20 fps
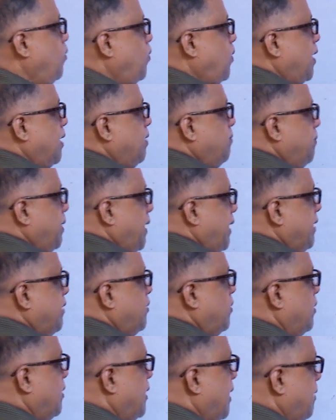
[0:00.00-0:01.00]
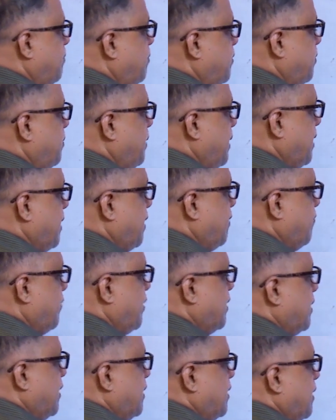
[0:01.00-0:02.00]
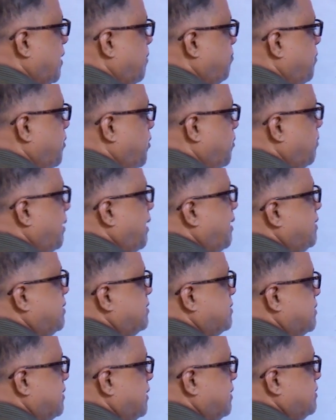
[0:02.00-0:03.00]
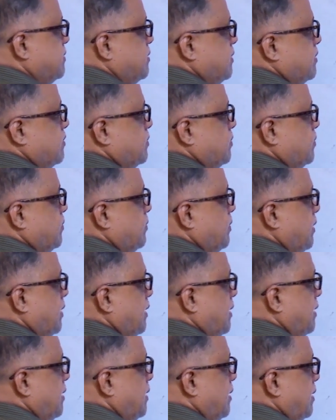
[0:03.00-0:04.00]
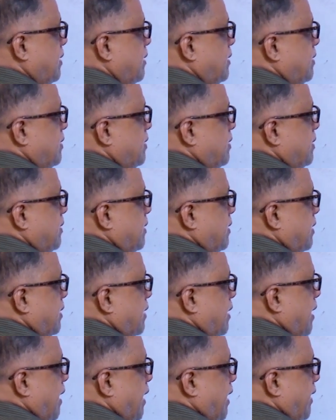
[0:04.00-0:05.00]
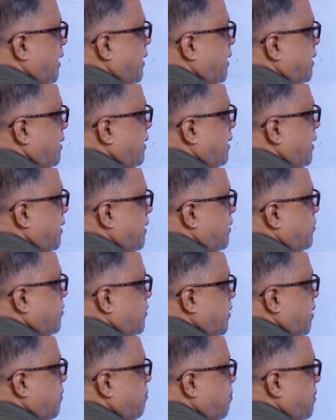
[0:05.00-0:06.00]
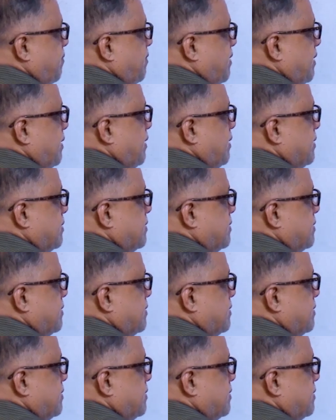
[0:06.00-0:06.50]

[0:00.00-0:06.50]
1 microgram to be converted 10 power minus 6 into 9 into 10 power